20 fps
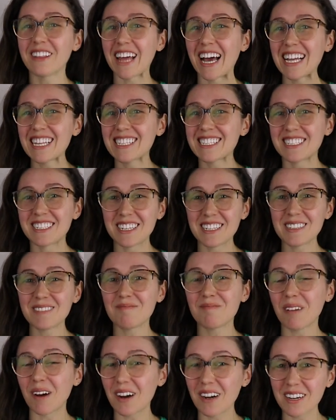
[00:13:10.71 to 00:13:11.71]
That's
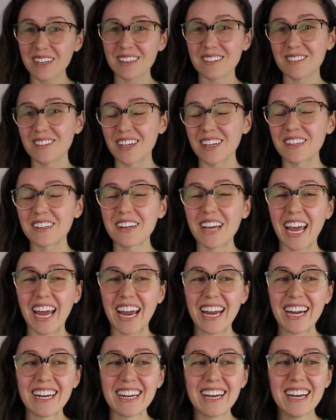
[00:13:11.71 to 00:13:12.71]
just part of it,
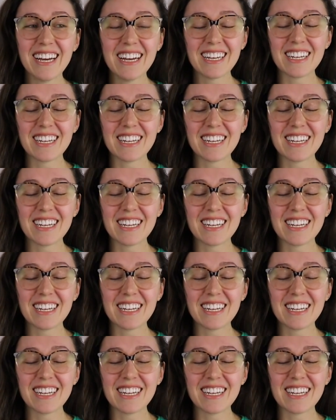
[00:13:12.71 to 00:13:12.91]
okay?